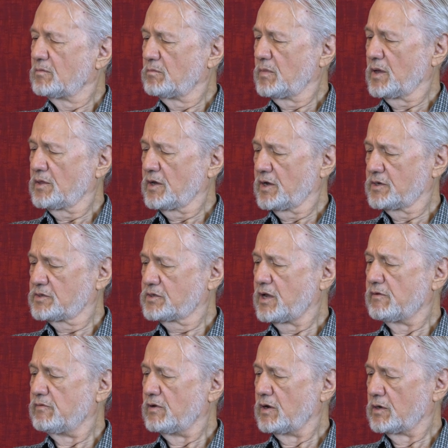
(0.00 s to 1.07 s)
Mother has
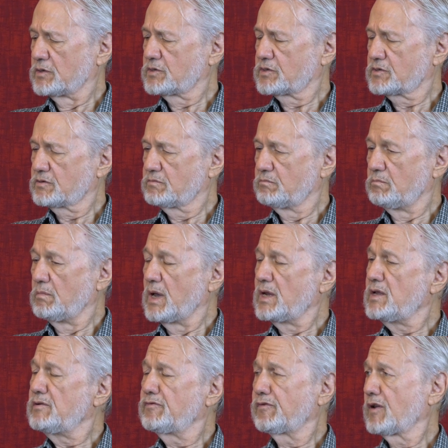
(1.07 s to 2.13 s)
given us
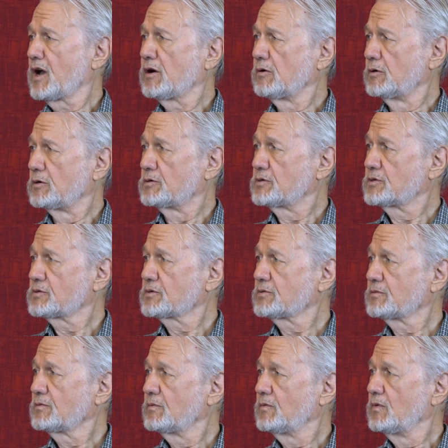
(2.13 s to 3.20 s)
many flowers.
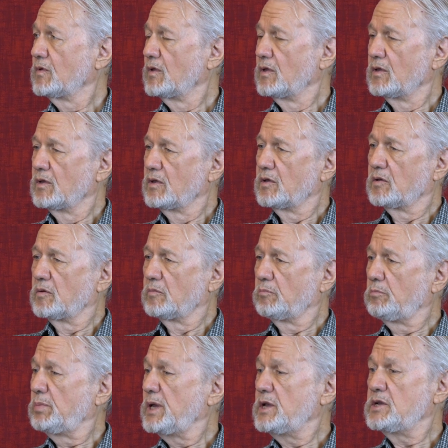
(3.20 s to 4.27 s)

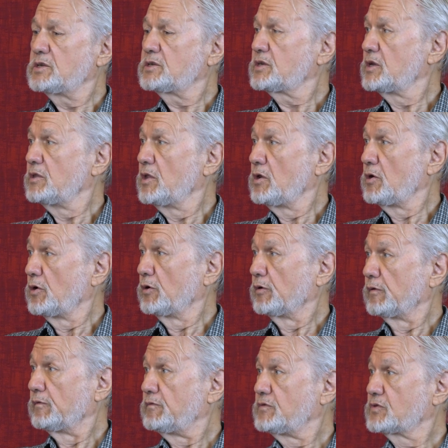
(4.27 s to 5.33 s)
Peace in the
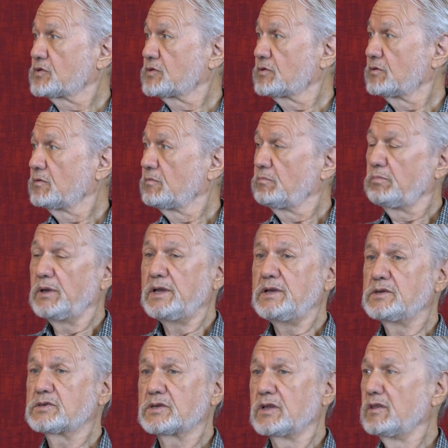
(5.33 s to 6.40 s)
nerves,
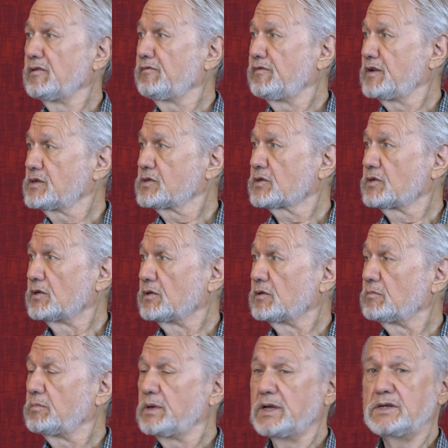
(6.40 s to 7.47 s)
peace in the
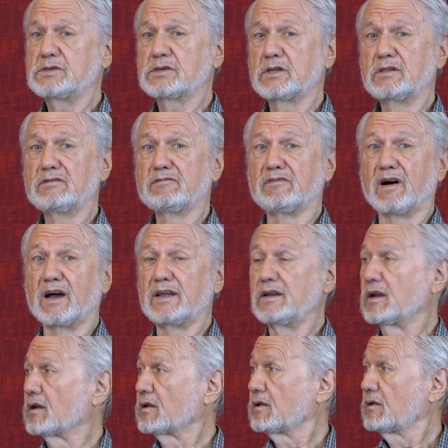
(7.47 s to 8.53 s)
physical, peace in the
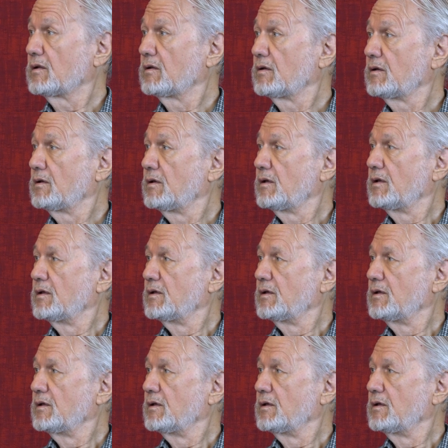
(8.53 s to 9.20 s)
vital. Mm-hmm.